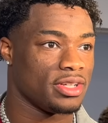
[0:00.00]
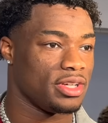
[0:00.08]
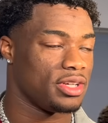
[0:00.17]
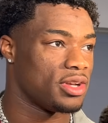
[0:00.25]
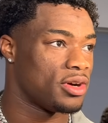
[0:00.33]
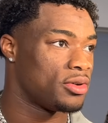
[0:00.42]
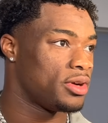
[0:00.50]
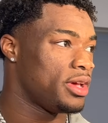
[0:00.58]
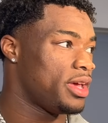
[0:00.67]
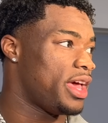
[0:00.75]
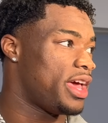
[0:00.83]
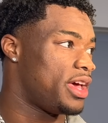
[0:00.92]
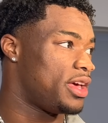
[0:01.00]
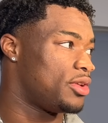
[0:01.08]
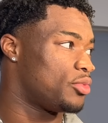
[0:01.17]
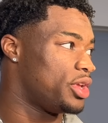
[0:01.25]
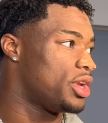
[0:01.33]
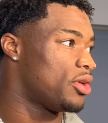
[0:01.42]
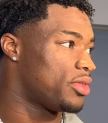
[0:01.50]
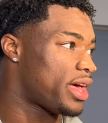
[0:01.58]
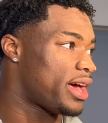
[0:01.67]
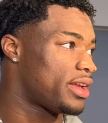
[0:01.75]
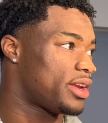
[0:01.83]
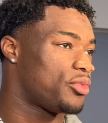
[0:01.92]
You know, and we know
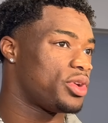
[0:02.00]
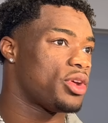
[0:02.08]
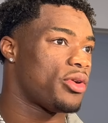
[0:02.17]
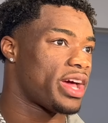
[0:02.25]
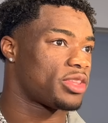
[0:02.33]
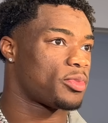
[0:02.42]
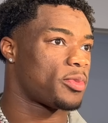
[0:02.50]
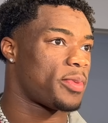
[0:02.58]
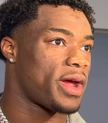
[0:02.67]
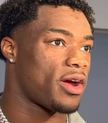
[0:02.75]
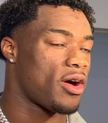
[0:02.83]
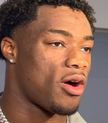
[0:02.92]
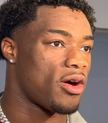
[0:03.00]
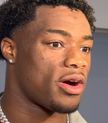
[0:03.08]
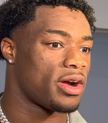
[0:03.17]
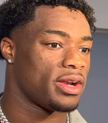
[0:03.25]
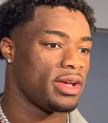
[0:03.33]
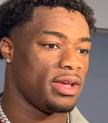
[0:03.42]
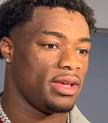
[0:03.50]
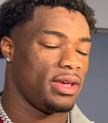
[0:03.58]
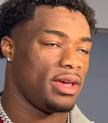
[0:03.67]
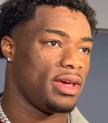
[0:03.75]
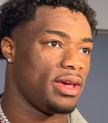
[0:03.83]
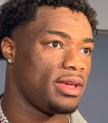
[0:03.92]
that, and we know we have to prepare hard
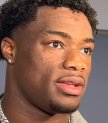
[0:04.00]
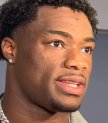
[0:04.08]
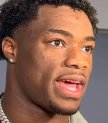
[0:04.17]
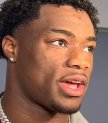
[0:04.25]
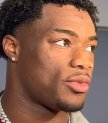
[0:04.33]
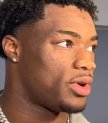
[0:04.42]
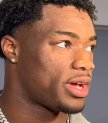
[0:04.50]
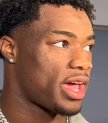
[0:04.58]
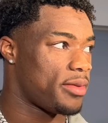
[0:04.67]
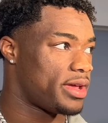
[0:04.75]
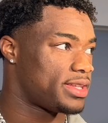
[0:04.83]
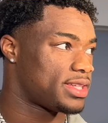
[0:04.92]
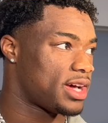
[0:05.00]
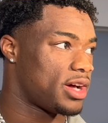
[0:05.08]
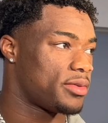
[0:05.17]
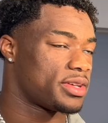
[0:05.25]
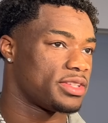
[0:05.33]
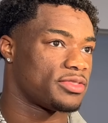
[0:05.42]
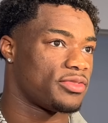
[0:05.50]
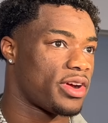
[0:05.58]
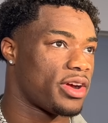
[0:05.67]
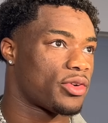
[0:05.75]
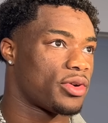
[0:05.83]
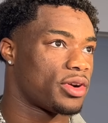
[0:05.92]
and take it one game at a time because it's
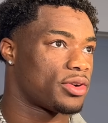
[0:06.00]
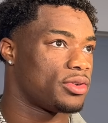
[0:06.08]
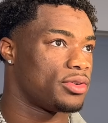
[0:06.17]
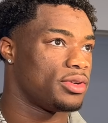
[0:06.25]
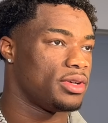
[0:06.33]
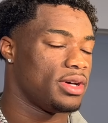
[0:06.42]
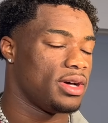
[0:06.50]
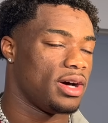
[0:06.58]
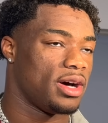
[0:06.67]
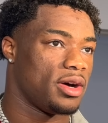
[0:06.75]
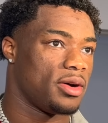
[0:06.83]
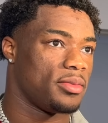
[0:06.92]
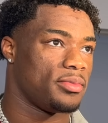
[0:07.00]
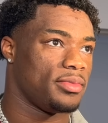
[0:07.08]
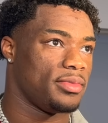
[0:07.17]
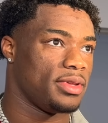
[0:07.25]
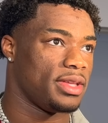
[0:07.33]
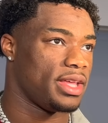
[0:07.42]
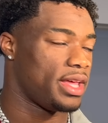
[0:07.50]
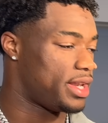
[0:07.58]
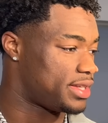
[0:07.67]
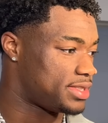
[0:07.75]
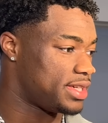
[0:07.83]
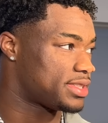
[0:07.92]
very critical in
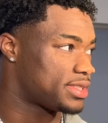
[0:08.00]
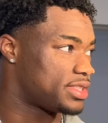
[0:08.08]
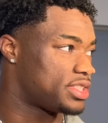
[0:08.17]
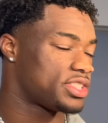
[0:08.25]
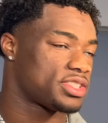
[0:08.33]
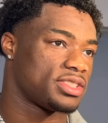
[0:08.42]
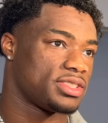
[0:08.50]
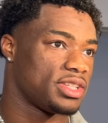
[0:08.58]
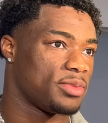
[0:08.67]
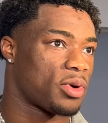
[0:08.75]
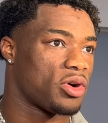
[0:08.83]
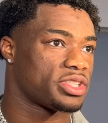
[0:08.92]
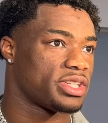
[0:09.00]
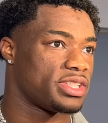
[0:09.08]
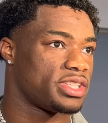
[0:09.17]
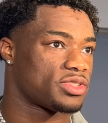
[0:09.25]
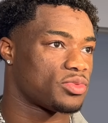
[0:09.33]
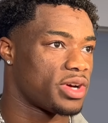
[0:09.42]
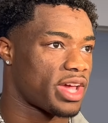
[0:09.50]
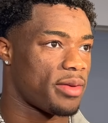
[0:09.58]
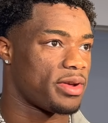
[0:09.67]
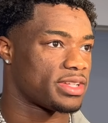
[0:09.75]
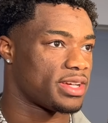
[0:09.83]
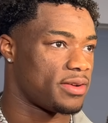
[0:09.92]
the season to just approach it just one game
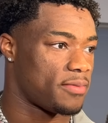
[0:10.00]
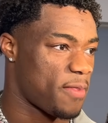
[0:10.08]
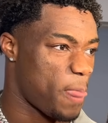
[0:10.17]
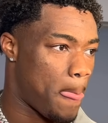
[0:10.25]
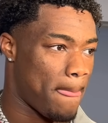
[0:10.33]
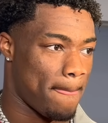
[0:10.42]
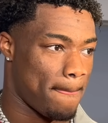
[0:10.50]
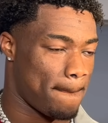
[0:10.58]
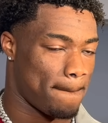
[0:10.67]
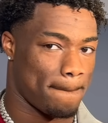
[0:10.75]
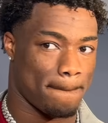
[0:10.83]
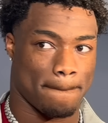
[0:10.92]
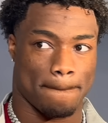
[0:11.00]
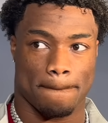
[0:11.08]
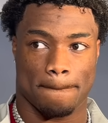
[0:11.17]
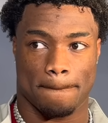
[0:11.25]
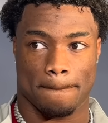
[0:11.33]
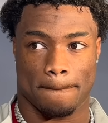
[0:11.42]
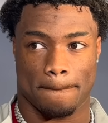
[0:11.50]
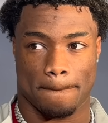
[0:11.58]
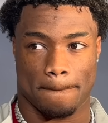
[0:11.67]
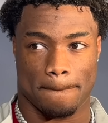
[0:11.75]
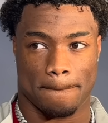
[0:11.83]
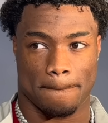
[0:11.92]
at a time. So you said
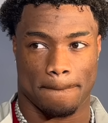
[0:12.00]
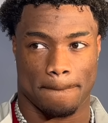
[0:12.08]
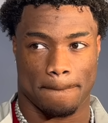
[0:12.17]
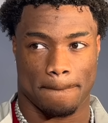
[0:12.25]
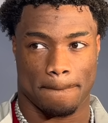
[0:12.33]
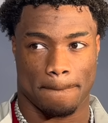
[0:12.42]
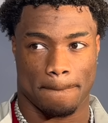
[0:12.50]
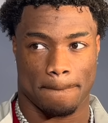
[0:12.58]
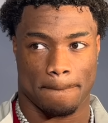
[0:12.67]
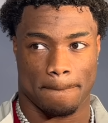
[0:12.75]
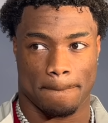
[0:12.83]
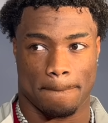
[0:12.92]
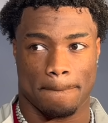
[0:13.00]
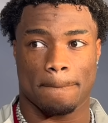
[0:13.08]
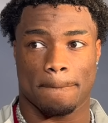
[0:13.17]
whether it was good, bad, or ugly.